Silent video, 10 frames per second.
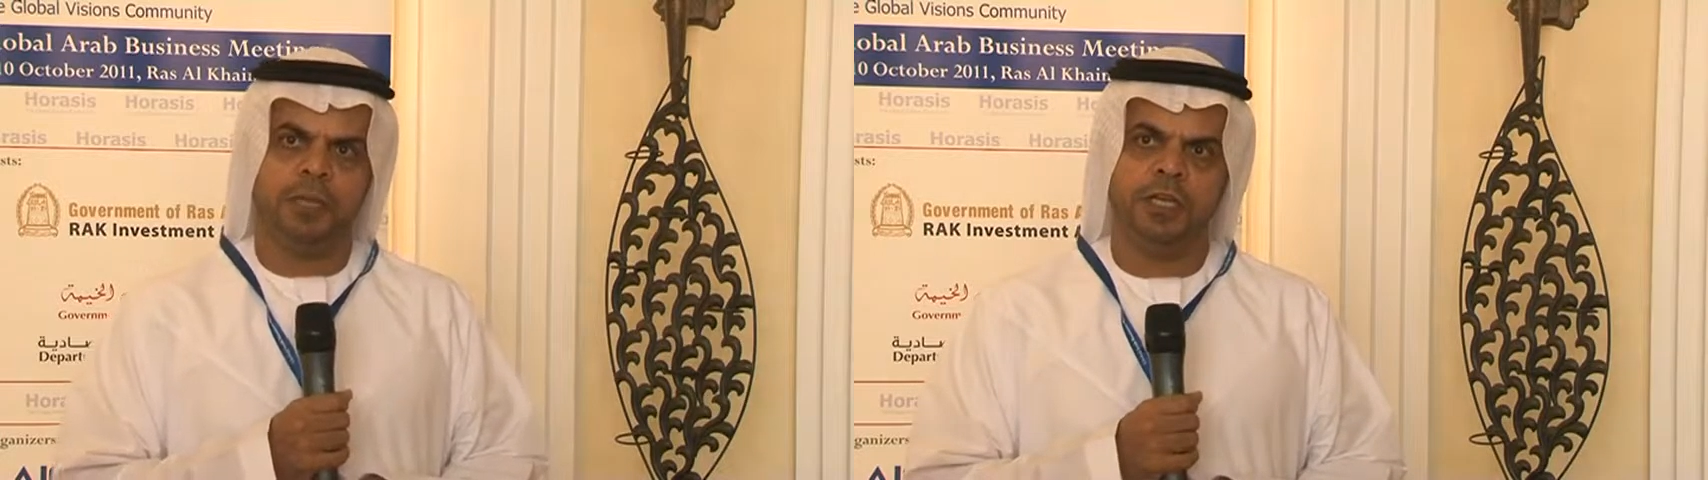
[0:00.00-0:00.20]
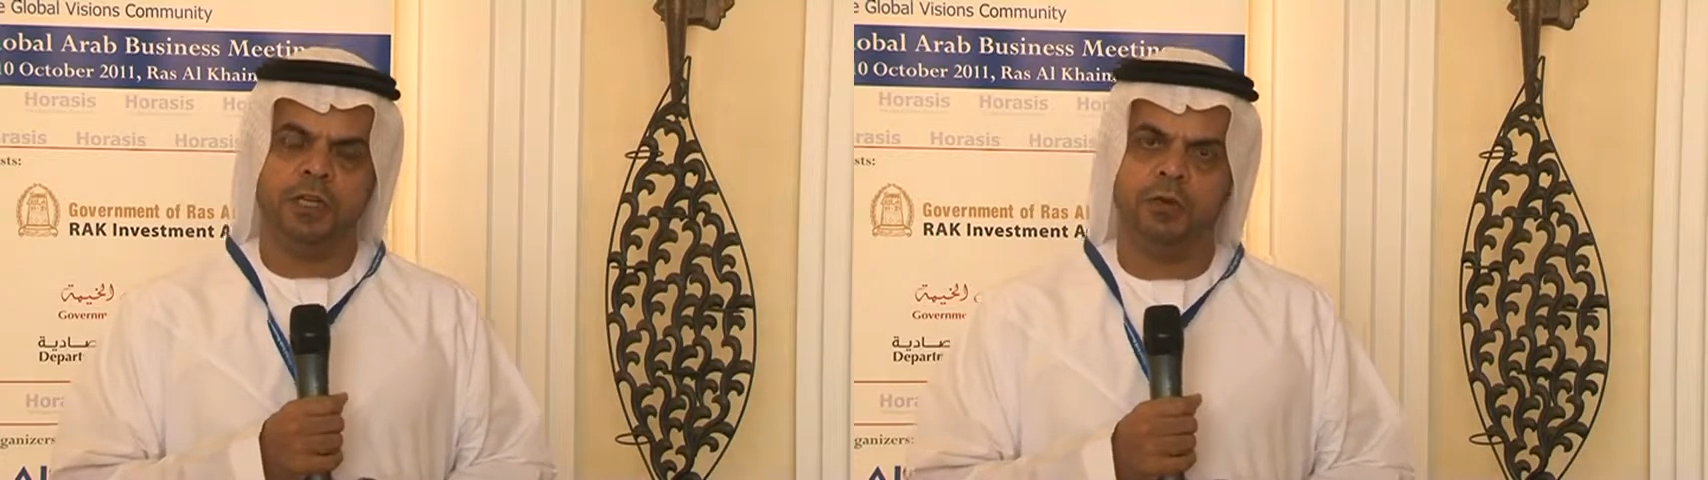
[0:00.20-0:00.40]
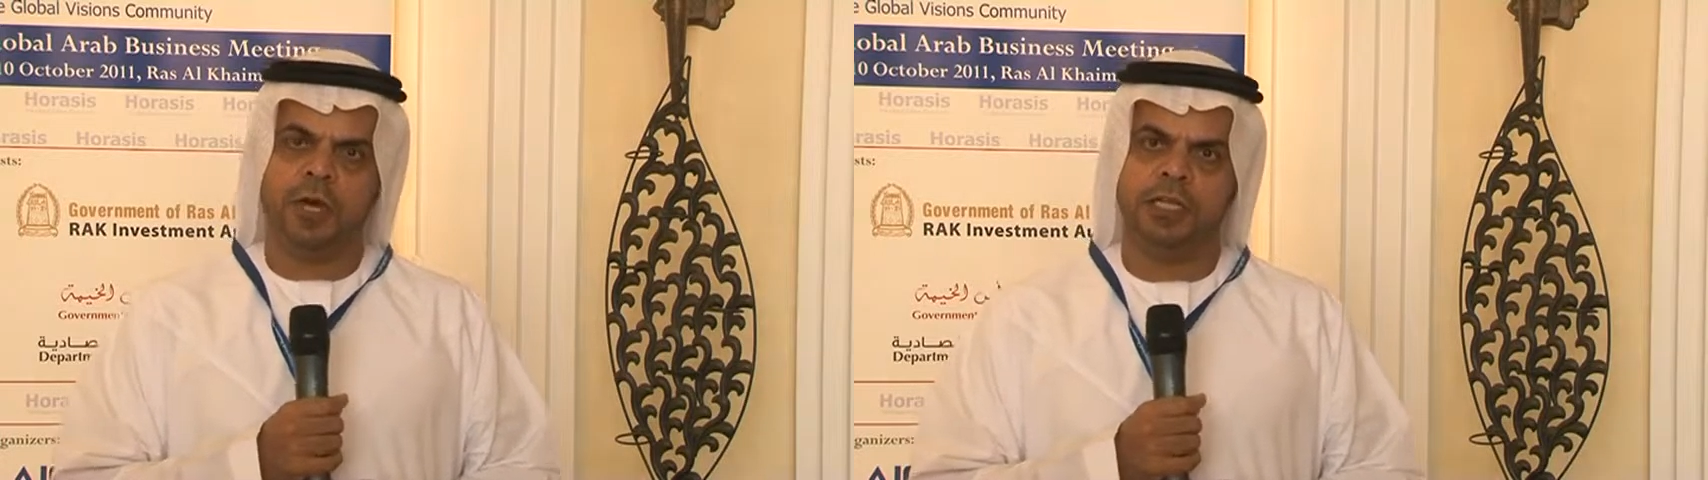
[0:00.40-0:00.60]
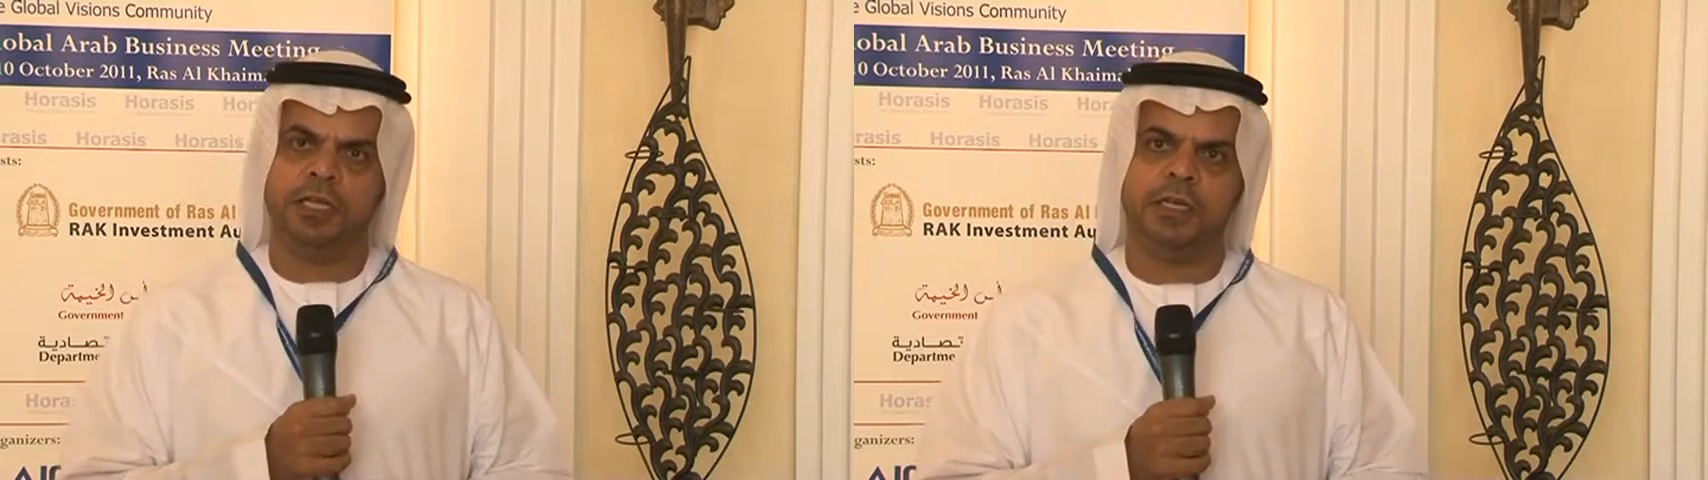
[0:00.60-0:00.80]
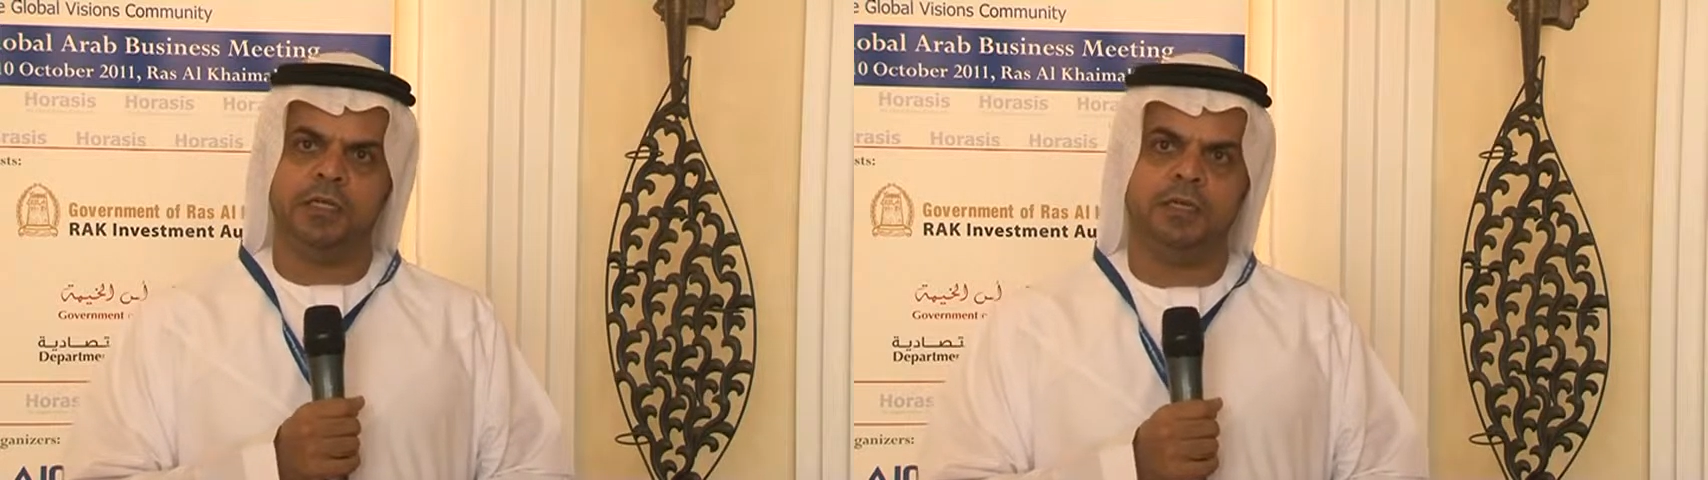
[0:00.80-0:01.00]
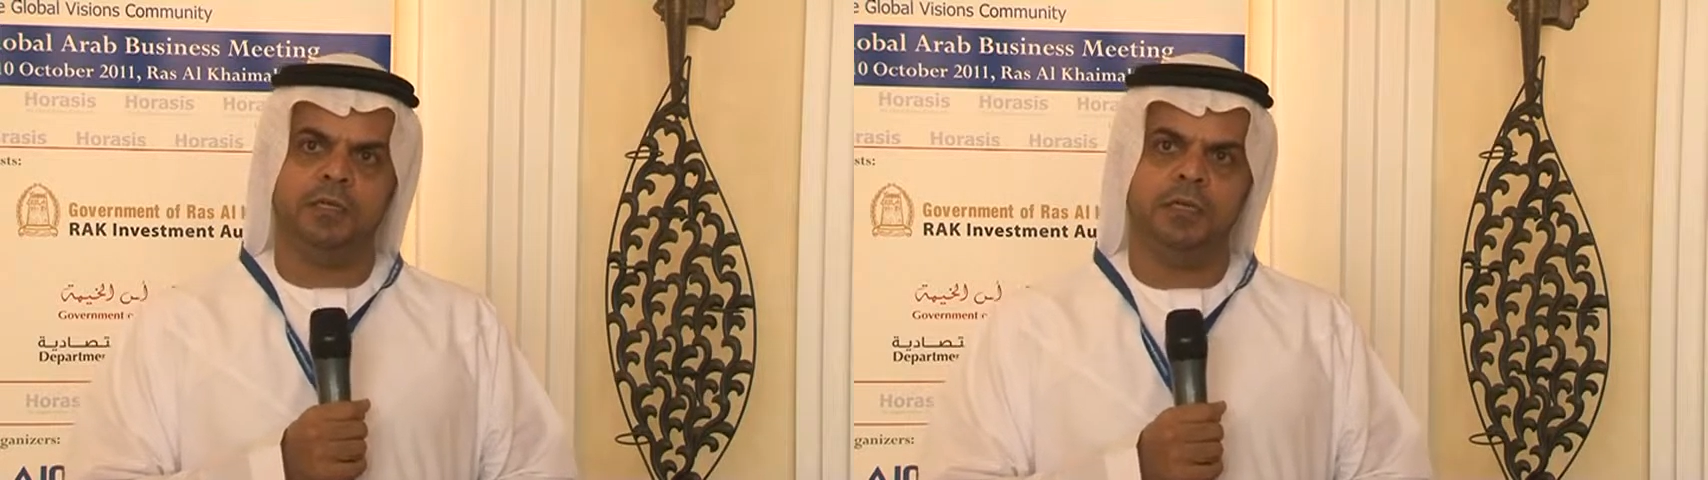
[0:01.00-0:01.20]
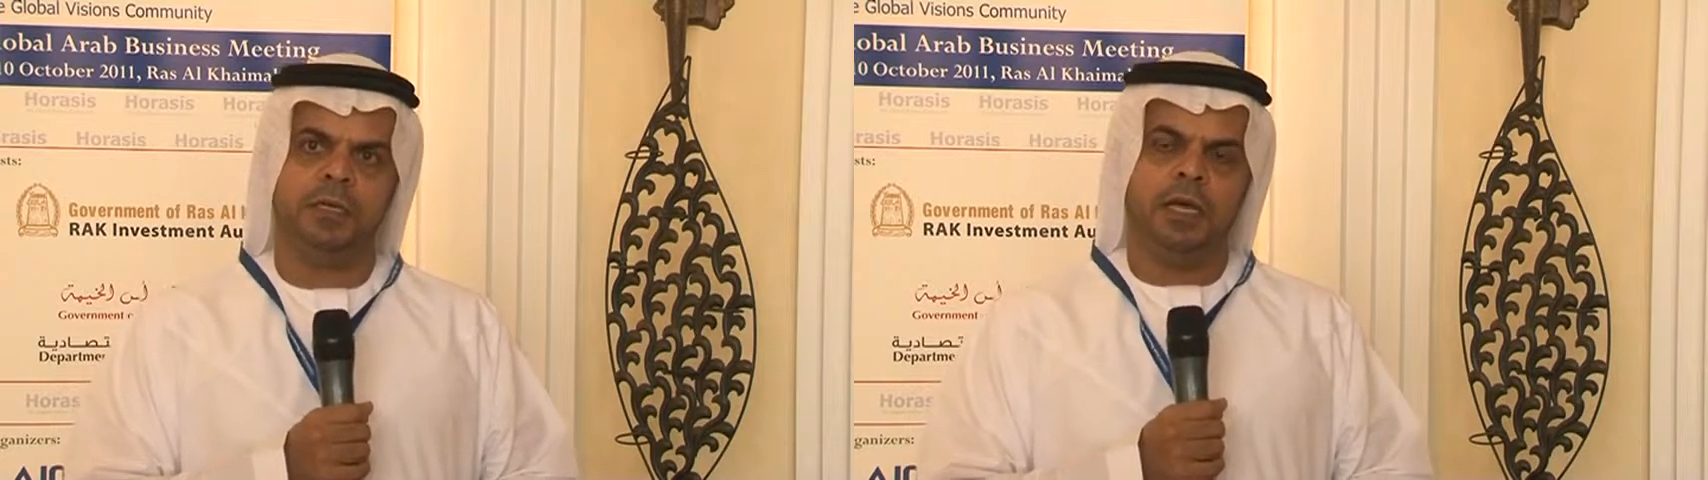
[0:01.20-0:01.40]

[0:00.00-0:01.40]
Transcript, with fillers: bring new ideas